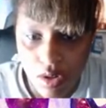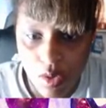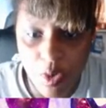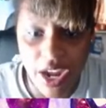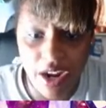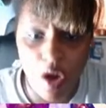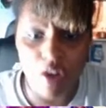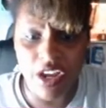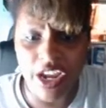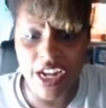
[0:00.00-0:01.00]
We ain't
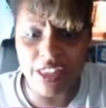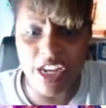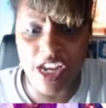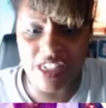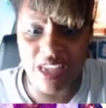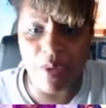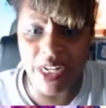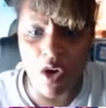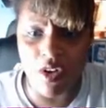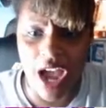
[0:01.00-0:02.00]
gonna eat this, and we
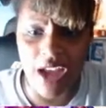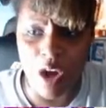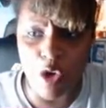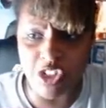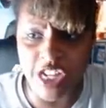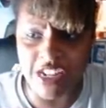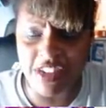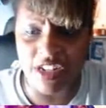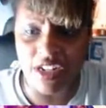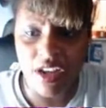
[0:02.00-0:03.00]
don't got no
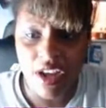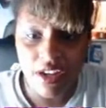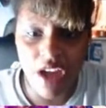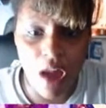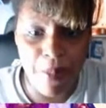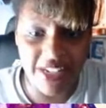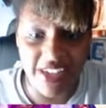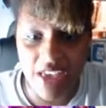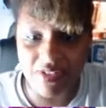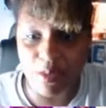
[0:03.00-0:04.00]
seasoning. Y'all about
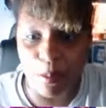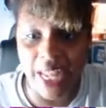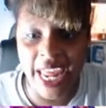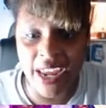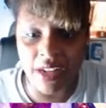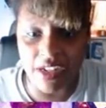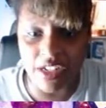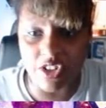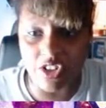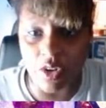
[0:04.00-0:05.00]
to have some bland
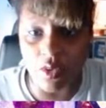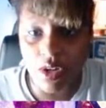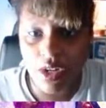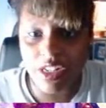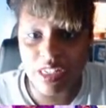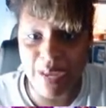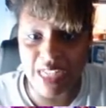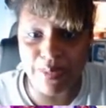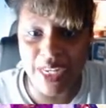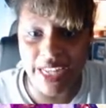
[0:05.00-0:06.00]
looking shoe. This is
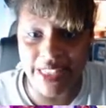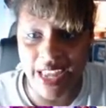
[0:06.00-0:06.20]
about to be like